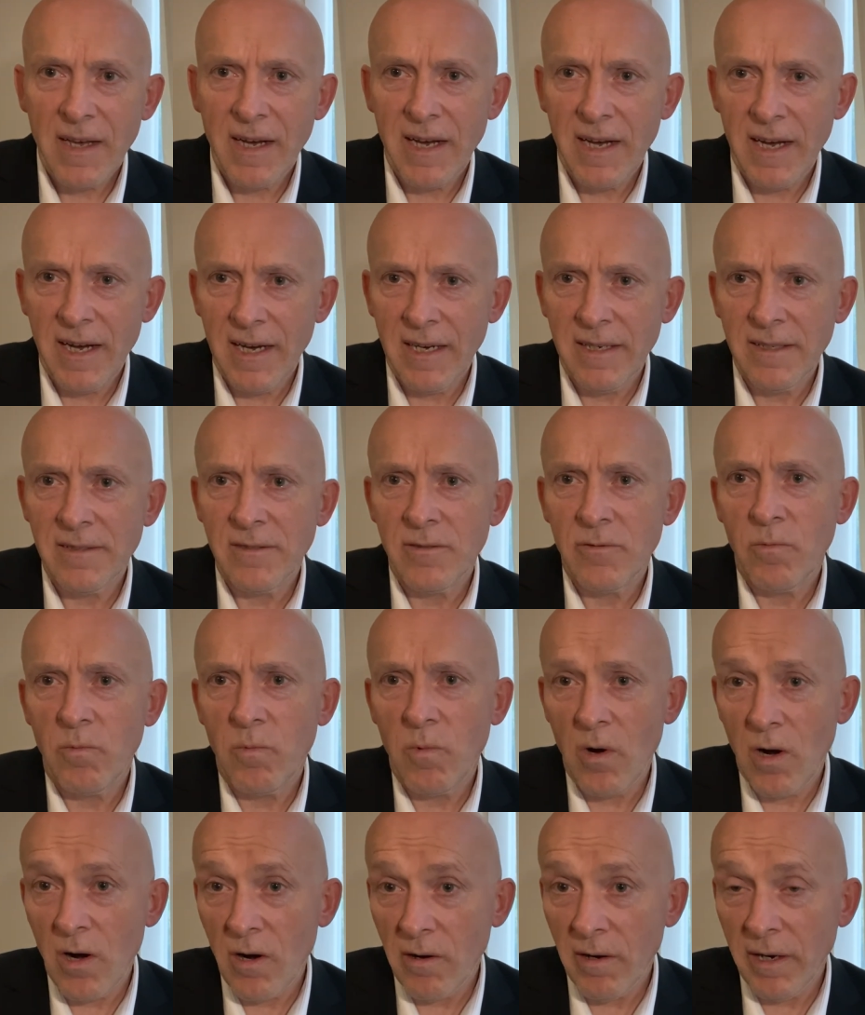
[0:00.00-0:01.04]
and
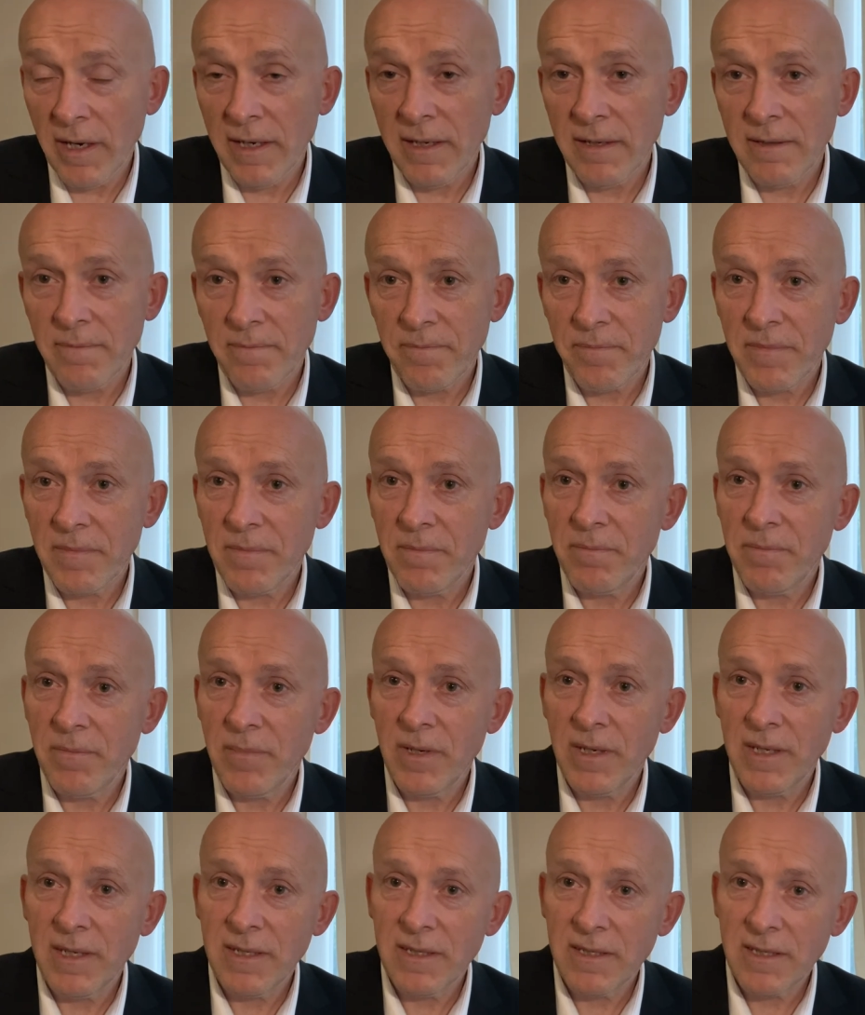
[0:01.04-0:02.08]
why.
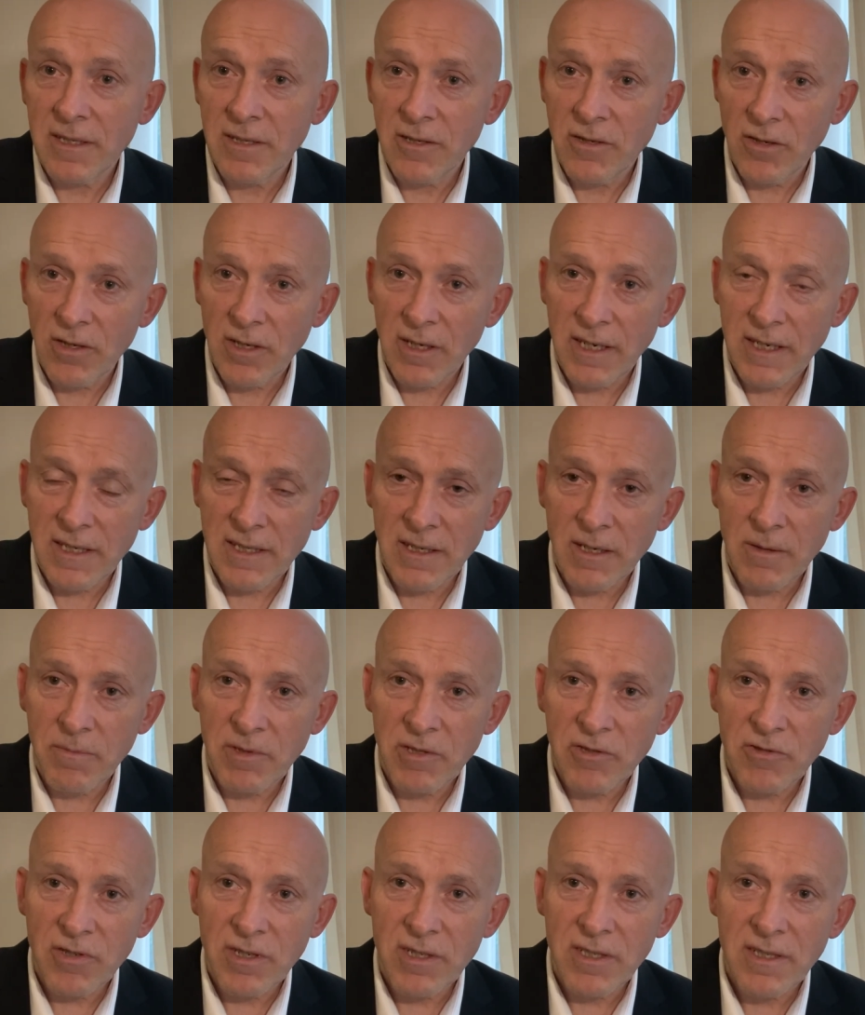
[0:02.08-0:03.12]
But he's going to be
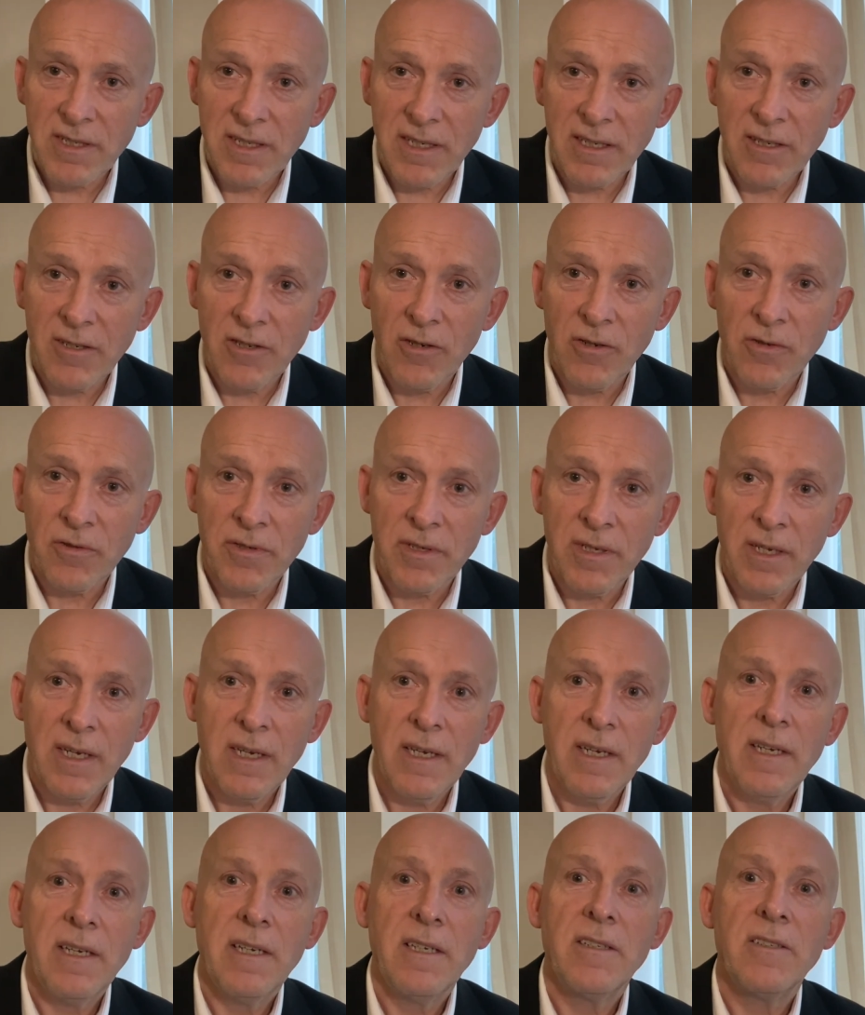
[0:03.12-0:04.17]
trusting God
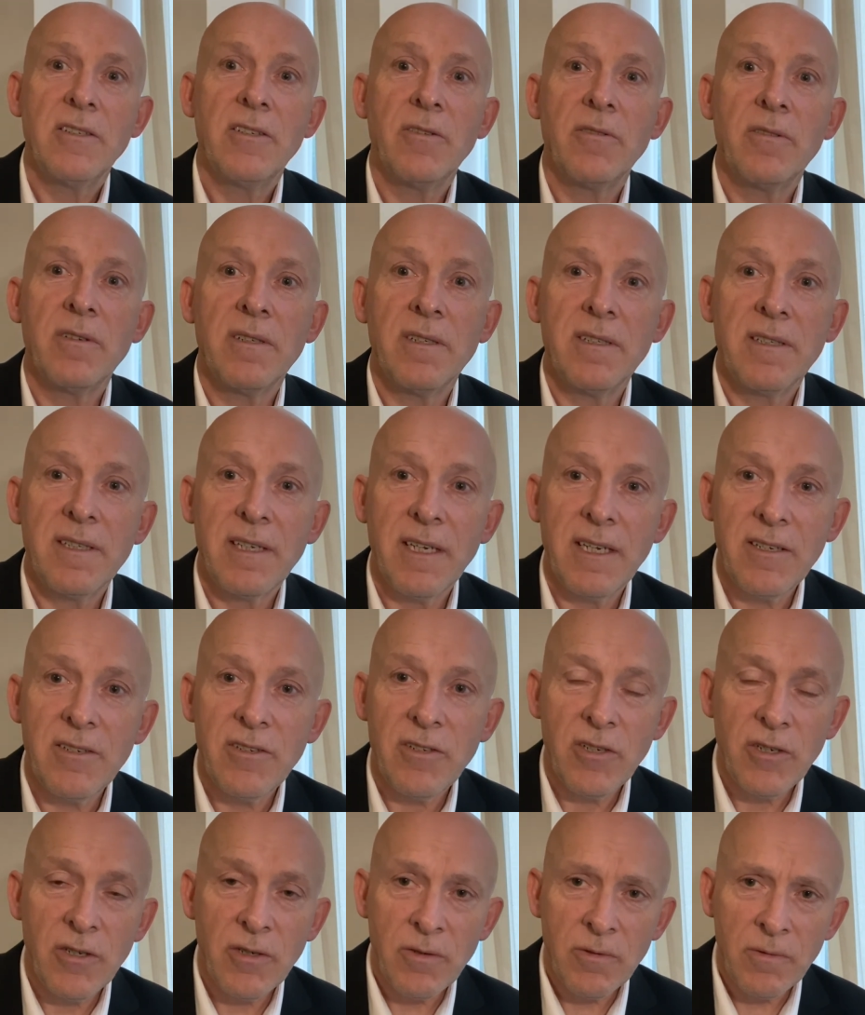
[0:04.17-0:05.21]
to
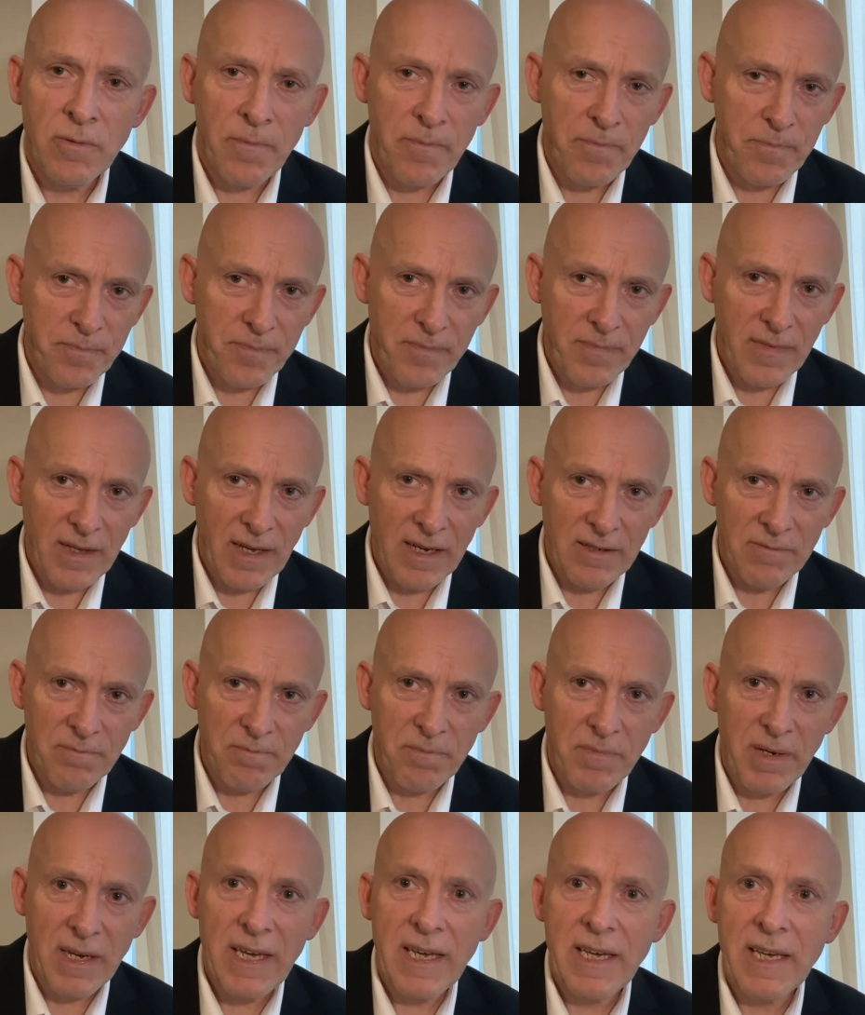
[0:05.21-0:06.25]
continue
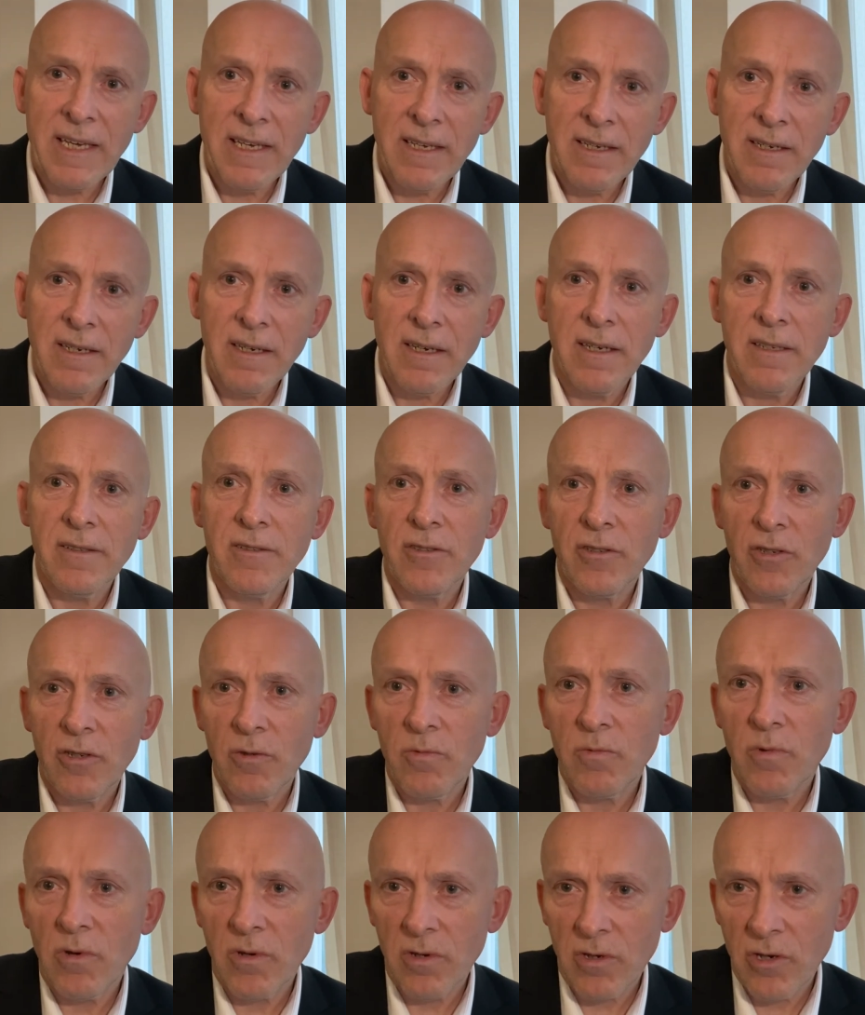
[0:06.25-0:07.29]
and be and do
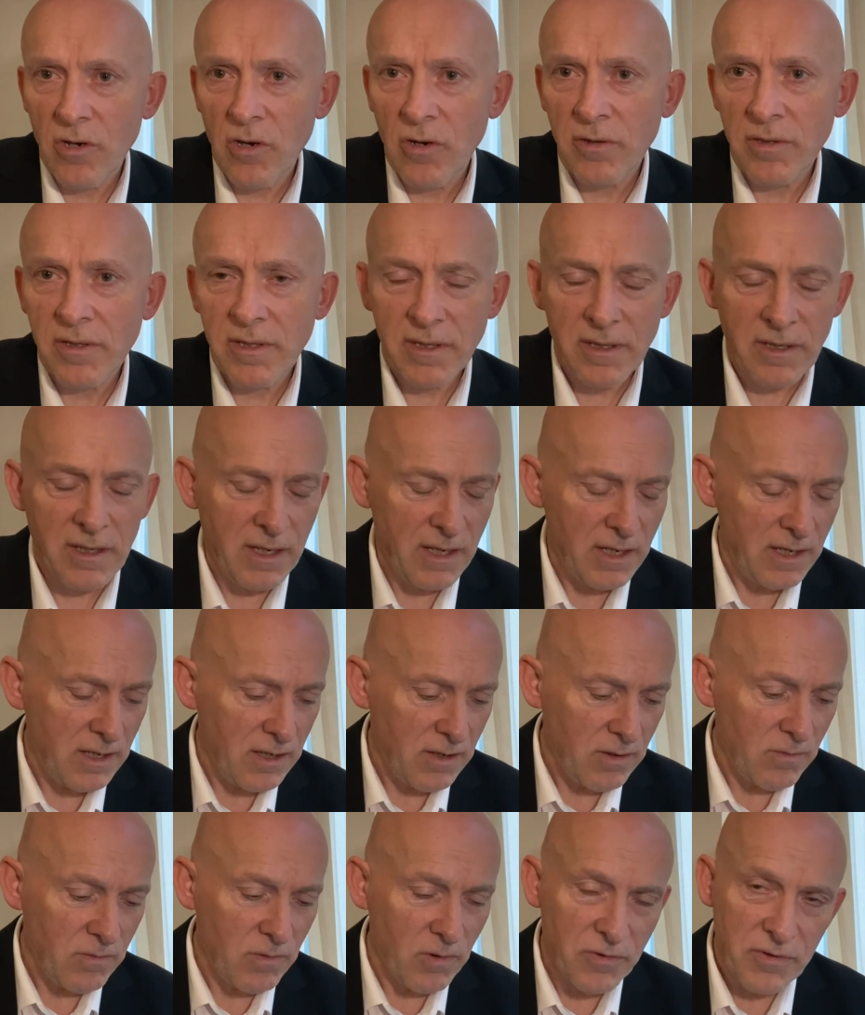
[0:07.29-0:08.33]
what God
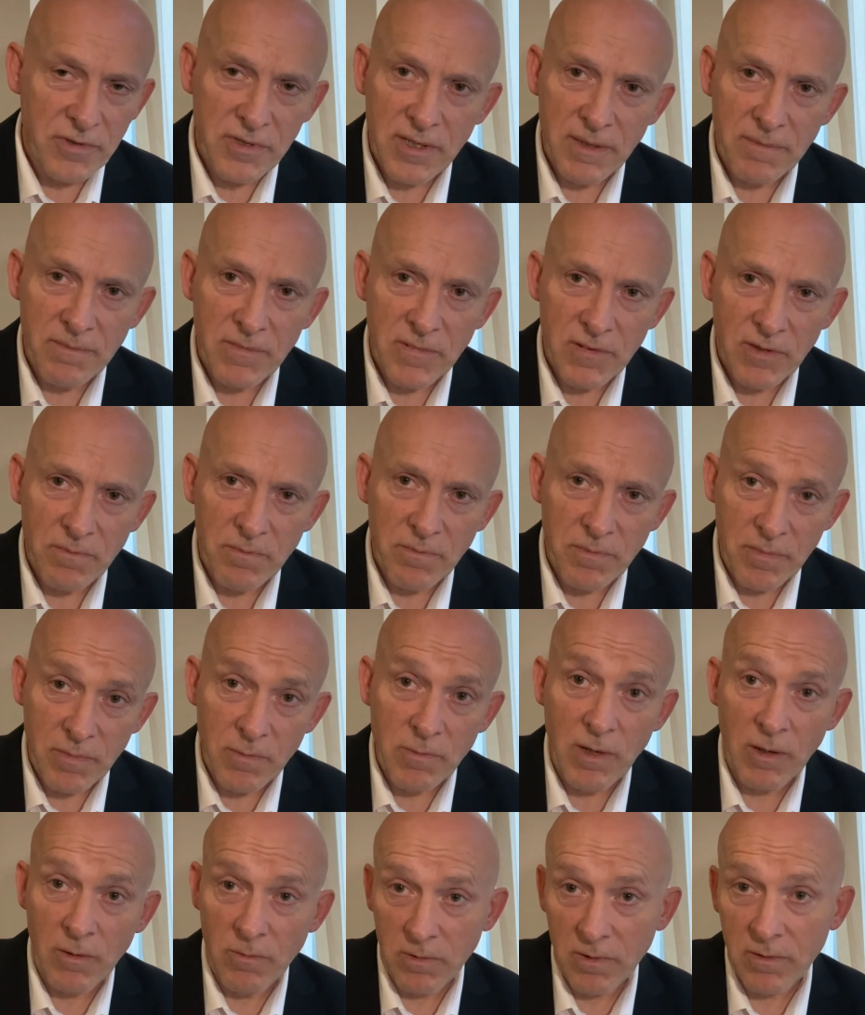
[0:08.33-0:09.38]
wants him to,
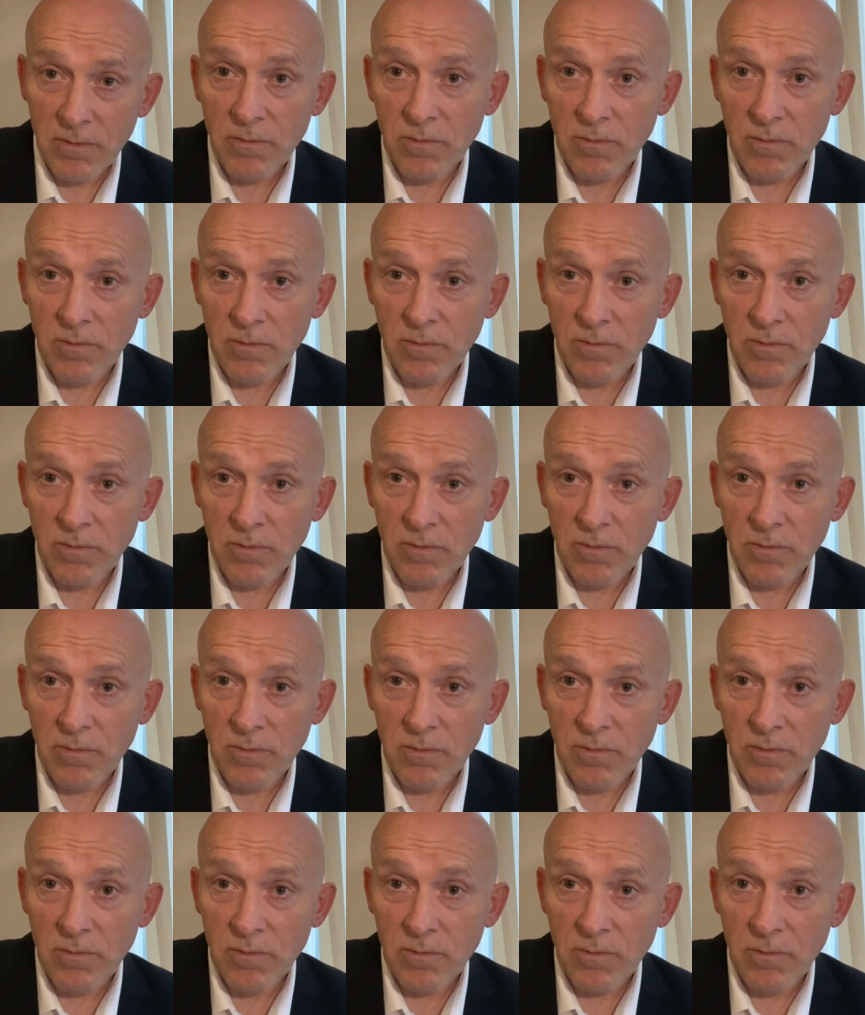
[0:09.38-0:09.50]
well,